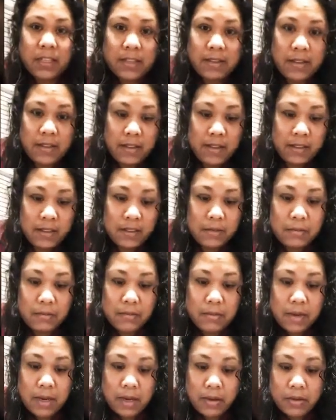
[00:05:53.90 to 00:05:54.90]
It
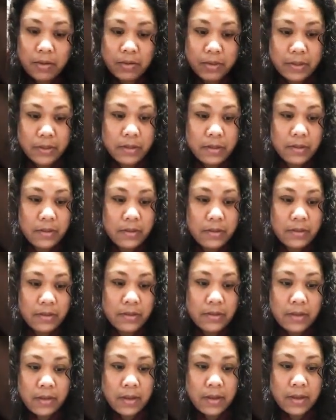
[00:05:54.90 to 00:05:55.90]
smells.
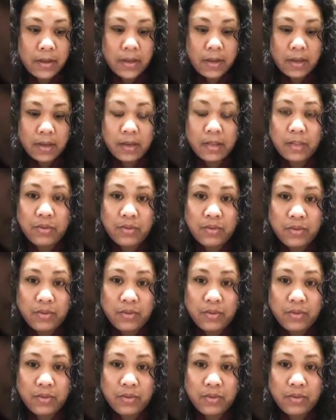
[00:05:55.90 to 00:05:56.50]
It's